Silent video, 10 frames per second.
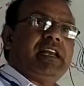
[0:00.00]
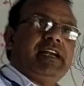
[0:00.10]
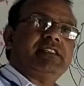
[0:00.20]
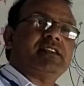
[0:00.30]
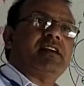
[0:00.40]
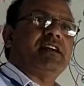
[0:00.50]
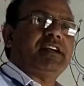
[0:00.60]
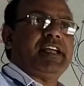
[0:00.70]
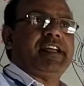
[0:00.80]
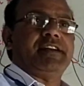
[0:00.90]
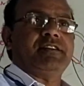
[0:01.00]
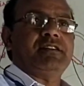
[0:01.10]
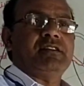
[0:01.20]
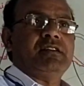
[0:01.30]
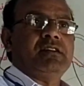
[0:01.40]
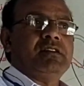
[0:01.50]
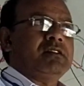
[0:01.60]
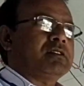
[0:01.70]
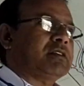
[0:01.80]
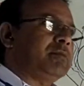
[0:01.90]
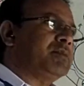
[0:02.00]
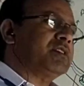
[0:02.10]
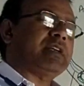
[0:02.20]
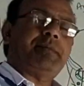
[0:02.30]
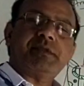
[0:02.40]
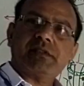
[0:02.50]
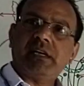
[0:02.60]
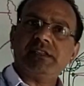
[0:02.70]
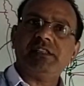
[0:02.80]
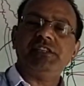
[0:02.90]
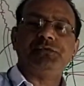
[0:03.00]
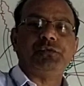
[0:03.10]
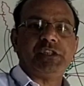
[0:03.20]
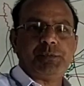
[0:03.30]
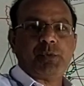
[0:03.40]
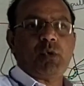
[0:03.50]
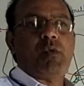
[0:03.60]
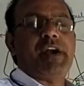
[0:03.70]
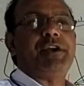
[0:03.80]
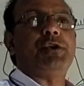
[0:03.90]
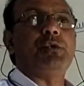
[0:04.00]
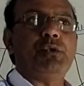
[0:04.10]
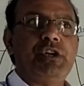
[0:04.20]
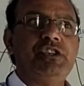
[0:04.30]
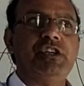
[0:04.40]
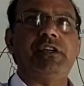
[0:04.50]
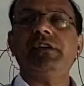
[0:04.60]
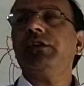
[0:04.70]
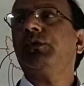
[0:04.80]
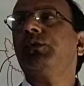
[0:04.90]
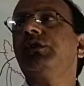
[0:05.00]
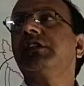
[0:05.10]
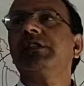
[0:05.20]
glands contain some substances which provide nutrition to the